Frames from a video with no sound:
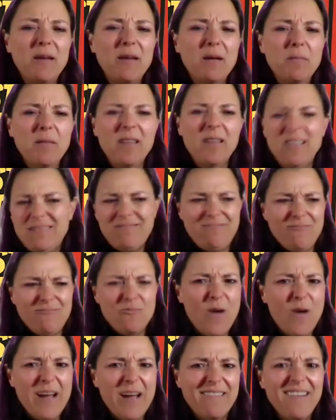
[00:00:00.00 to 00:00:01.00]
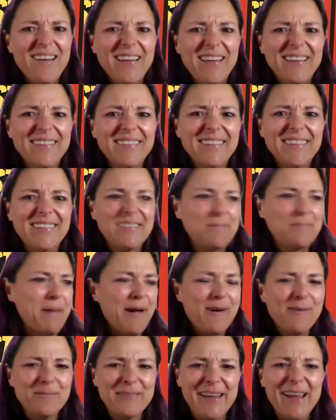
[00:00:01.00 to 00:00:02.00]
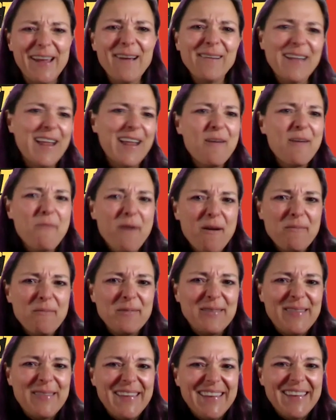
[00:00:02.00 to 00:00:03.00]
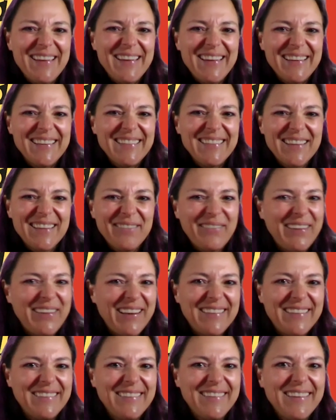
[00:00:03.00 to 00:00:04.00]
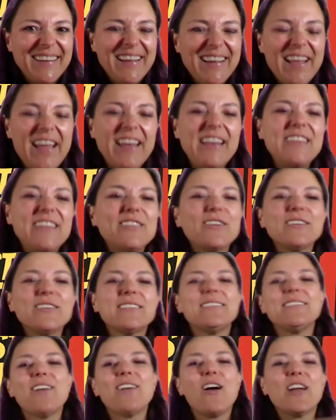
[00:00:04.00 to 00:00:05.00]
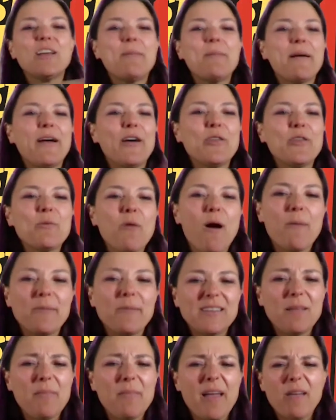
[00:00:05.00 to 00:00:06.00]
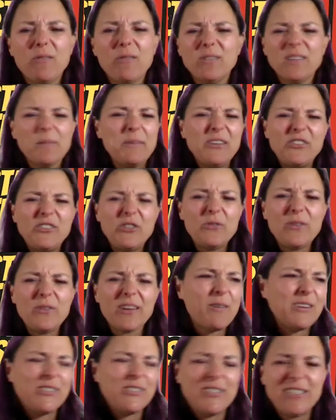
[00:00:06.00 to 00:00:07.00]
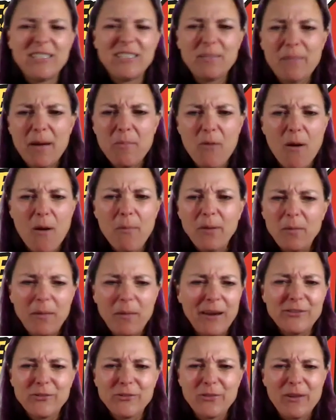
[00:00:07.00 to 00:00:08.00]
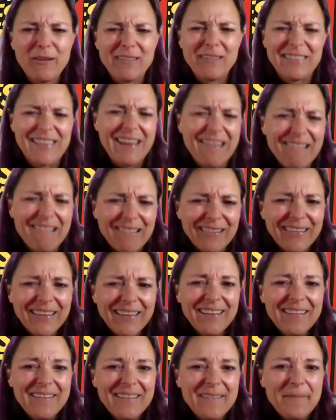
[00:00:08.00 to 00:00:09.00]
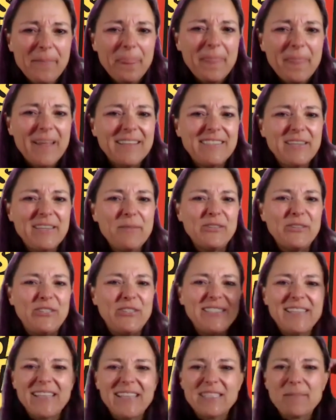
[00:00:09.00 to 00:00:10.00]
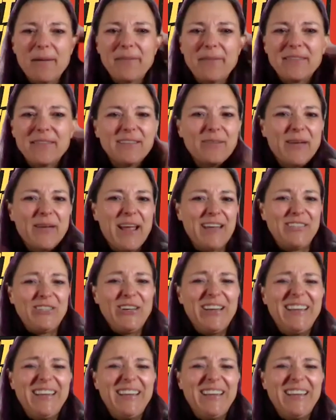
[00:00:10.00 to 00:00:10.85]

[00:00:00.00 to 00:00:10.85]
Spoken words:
And I'm like, why not? It's my hometown. I know where everything is. I mean, and he starts talking about other properties. I'm like, well, let me shoot a question to my property manager there in town and see what she says about this location.